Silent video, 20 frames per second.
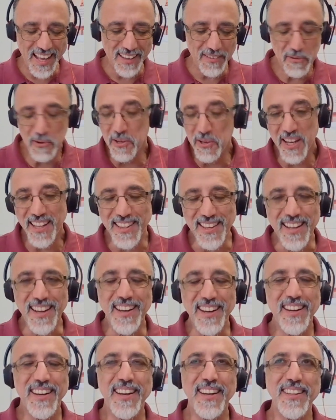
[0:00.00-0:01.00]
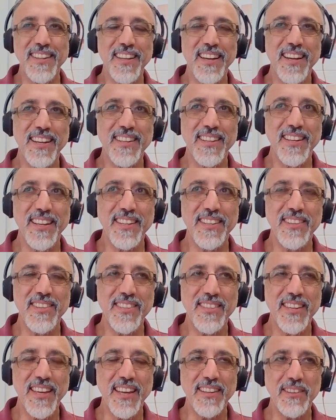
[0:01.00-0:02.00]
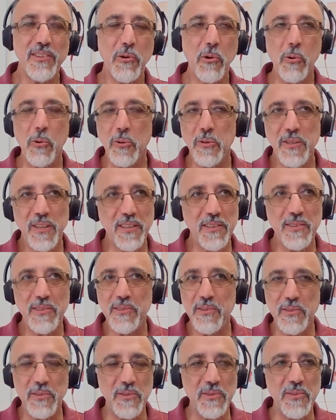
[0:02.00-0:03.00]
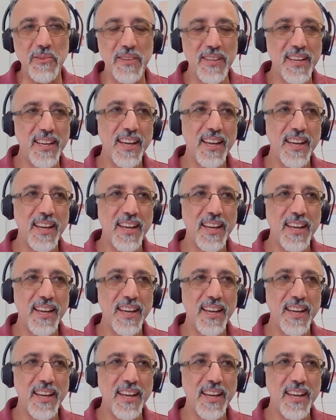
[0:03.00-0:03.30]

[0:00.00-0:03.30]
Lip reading: forget that and they just get caught into,